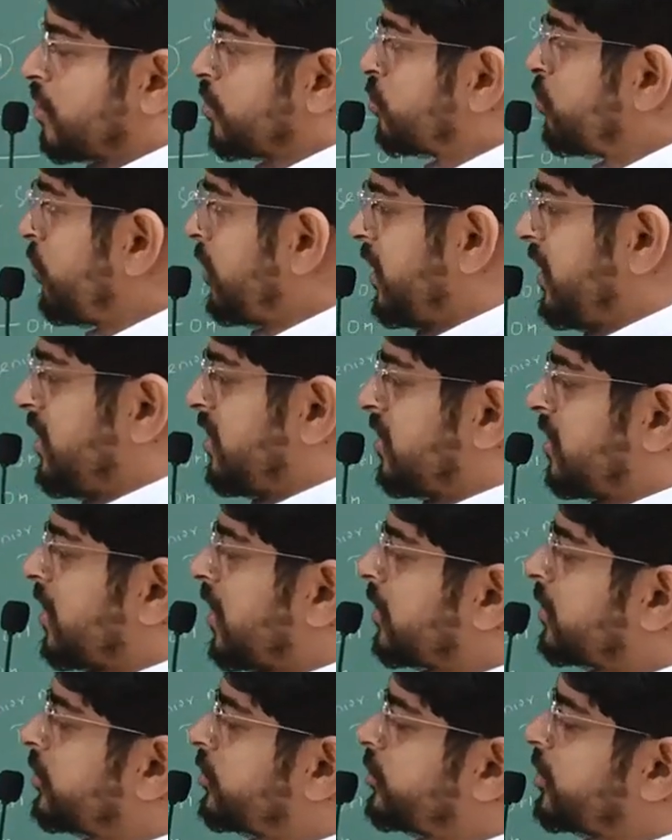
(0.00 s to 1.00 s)
So in
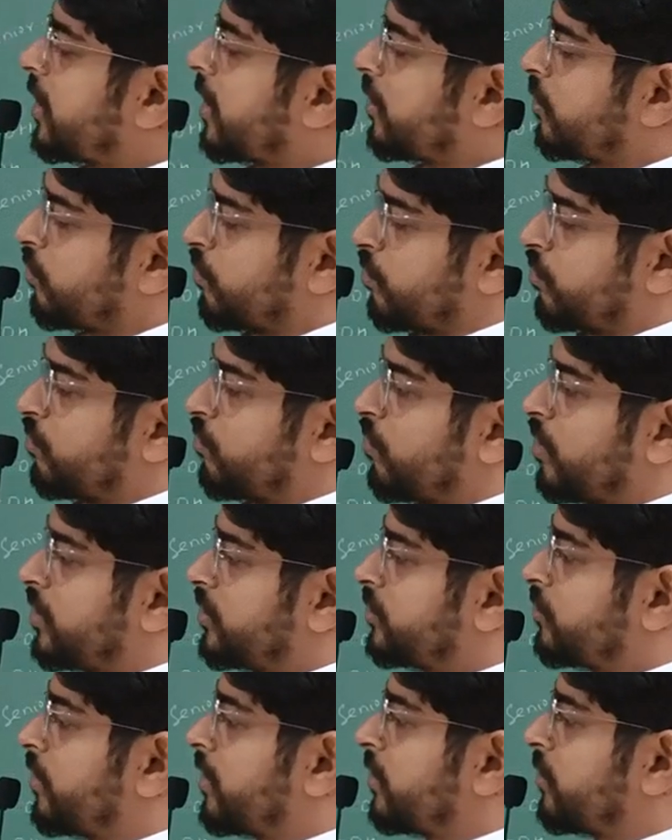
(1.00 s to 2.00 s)
that shadow, what
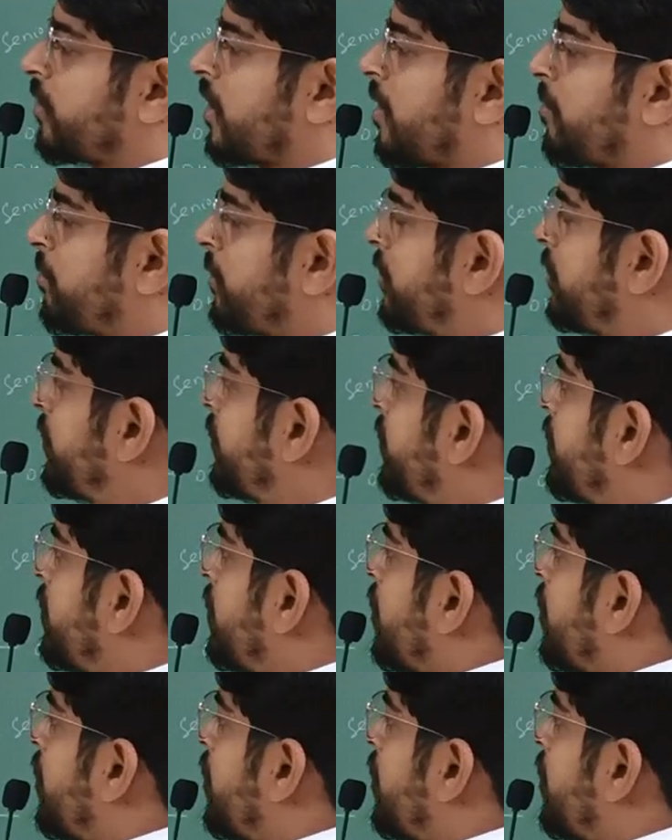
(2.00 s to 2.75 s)
is going to happen?